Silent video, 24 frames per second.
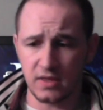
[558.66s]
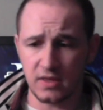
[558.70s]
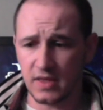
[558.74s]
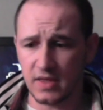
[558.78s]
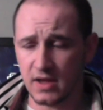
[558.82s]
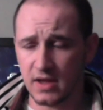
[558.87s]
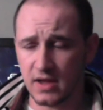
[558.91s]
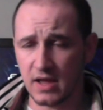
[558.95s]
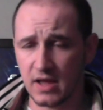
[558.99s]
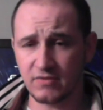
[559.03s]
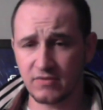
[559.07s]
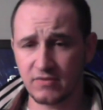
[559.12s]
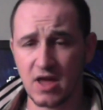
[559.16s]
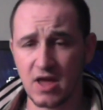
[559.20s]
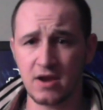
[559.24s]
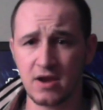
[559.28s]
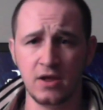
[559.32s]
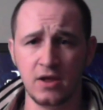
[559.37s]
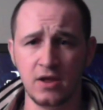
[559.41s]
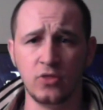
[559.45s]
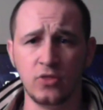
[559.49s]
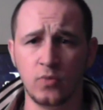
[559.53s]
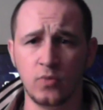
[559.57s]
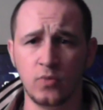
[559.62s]
then I've got
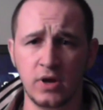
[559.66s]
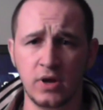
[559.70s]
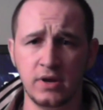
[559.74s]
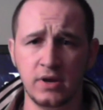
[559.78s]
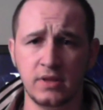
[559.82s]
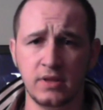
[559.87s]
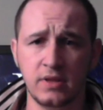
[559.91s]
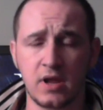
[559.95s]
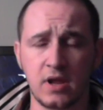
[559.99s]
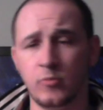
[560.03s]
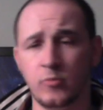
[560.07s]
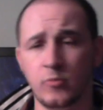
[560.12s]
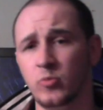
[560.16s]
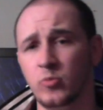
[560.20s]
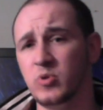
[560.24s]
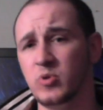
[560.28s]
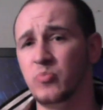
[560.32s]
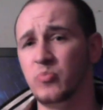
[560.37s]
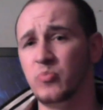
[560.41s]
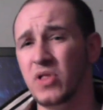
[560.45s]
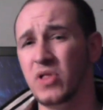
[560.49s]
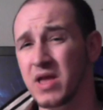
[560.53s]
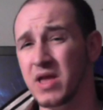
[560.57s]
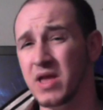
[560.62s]
another one that I'm going to
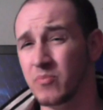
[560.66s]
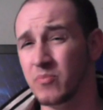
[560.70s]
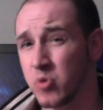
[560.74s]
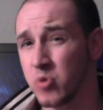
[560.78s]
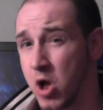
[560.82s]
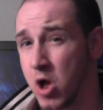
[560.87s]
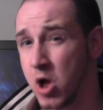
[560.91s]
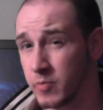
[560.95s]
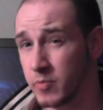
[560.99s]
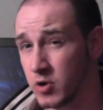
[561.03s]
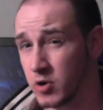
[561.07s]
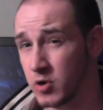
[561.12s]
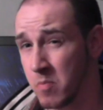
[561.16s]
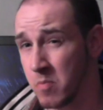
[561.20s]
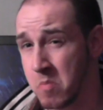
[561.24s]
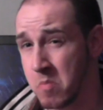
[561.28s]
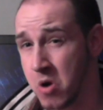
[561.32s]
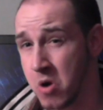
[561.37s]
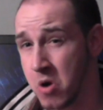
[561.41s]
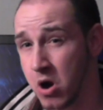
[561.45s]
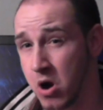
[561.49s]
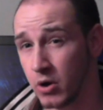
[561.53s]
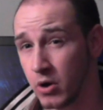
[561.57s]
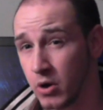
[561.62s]
be playing probably
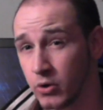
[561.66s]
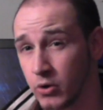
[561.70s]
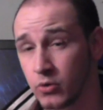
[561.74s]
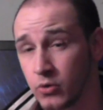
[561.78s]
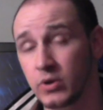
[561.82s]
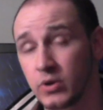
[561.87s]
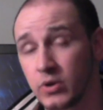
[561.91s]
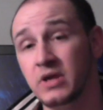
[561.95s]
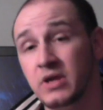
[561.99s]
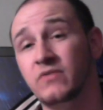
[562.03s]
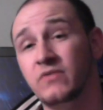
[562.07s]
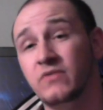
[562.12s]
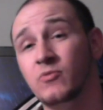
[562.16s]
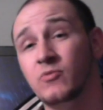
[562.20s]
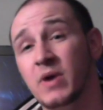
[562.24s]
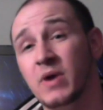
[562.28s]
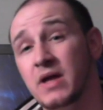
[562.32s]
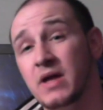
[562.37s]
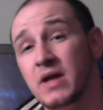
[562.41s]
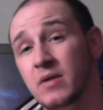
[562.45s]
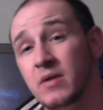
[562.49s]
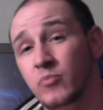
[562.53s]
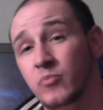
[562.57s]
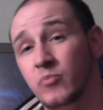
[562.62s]
tomorrow and give you
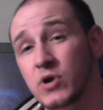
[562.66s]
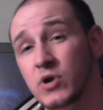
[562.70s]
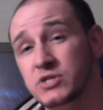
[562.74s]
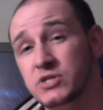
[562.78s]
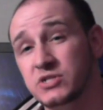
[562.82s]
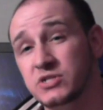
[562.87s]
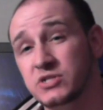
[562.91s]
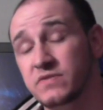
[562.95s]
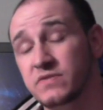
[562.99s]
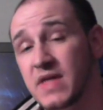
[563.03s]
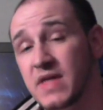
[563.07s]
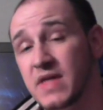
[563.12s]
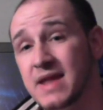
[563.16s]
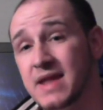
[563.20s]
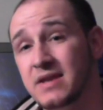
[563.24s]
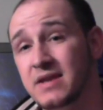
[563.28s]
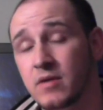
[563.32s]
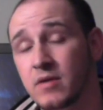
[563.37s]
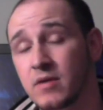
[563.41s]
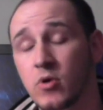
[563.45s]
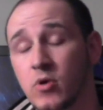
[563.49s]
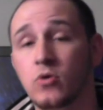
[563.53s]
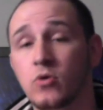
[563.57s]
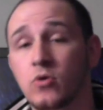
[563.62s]
my impressions of that
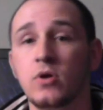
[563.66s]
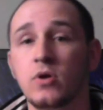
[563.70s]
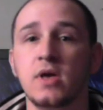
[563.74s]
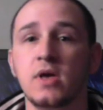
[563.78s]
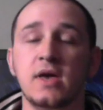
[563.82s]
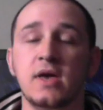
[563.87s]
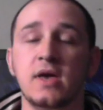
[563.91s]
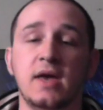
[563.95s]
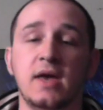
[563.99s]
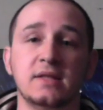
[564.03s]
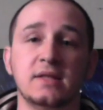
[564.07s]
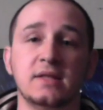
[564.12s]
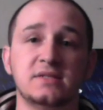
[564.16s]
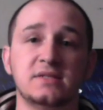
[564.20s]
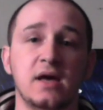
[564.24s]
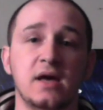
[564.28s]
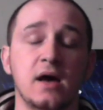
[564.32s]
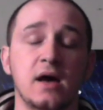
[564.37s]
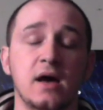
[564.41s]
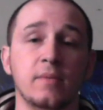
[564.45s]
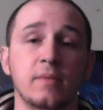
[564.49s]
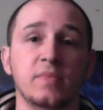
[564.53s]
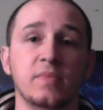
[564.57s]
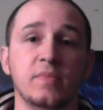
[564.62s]
demo. It's
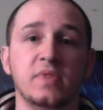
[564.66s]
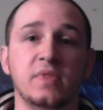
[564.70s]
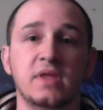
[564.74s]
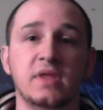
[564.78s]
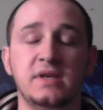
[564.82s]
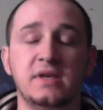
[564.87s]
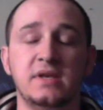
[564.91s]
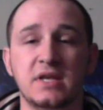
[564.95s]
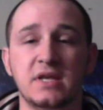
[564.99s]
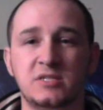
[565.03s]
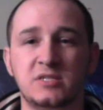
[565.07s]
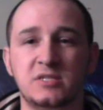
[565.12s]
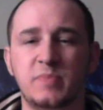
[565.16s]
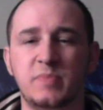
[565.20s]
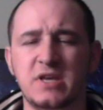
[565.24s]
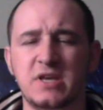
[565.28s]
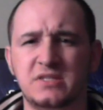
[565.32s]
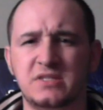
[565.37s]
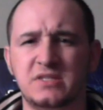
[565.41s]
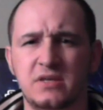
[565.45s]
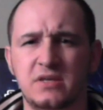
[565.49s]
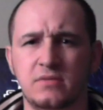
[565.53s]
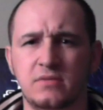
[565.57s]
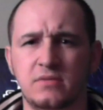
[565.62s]
the Dead
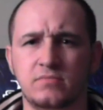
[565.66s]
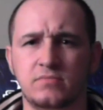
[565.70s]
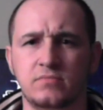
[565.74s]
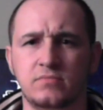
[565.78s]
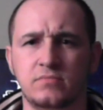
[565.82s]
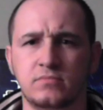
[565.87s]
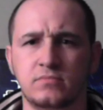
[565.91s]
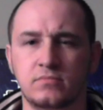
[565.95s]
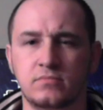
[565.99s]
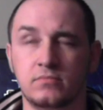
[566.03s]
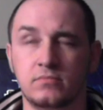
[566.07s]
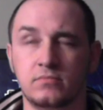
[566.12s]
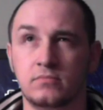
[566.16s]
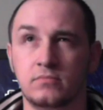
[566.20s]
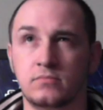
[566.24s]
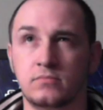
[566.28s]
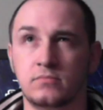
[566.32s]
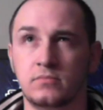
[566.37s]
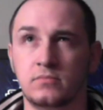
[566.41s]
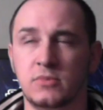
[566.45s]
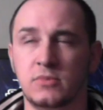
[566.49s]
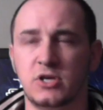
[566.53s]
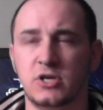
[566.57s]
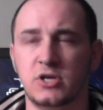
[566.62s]
Space
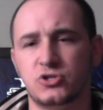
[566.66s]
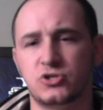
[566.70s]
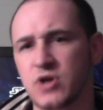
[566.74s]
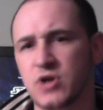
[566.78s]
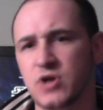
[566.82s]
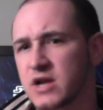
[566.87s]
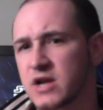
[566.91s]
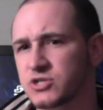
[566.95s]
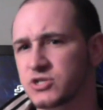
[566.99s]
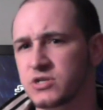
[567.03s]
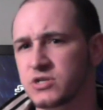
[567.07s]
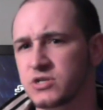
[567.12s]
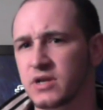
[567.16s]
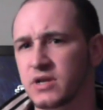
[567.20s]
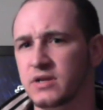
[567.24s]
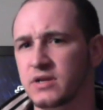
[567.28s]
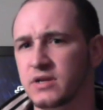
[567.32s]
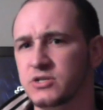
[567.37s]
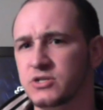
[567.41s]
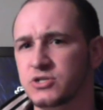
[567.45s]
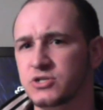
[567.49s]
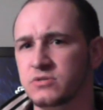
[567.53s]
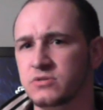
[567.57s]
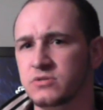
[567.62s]
Extraction. I
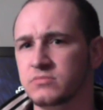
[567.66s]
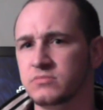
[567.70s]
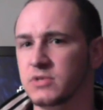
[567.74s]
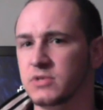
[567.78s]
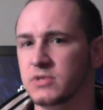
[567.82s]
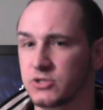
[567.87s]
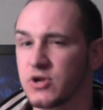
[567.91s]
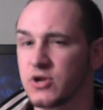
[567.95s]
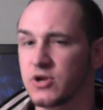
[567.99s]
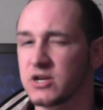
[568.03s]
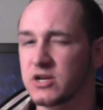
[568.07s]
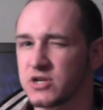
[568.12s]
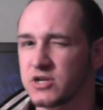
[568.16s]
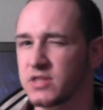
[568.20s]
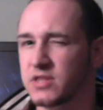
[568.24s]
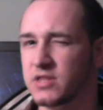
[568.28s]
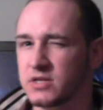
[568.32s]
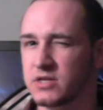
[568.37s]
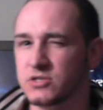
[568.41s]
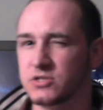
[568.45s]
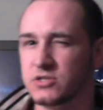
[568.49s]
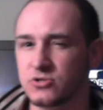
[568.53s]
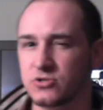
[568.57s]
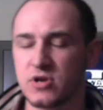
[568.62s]

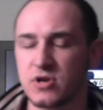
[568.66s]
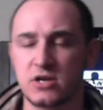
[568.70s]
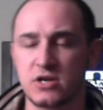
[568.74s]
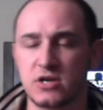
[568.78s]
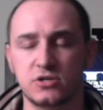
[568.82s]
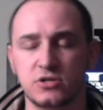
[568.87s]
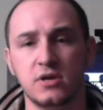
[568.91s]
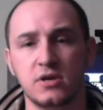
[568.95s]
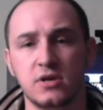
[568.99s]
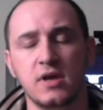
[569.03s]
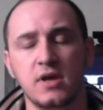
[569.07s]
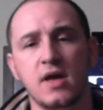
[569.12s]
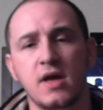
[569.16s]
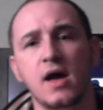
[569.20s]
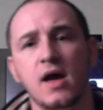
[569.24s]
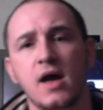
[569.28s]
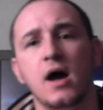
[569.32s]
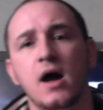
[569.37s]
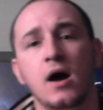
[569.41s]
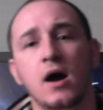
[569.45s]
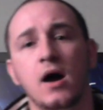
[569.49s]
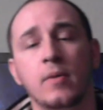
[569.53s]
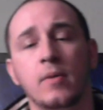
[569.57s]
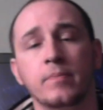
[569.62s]
think it's Extraction.
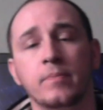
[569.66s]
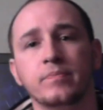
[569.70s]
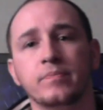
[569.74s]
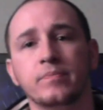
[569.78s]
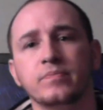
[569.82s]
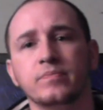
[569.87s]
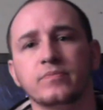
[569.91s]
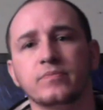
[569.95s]
I'll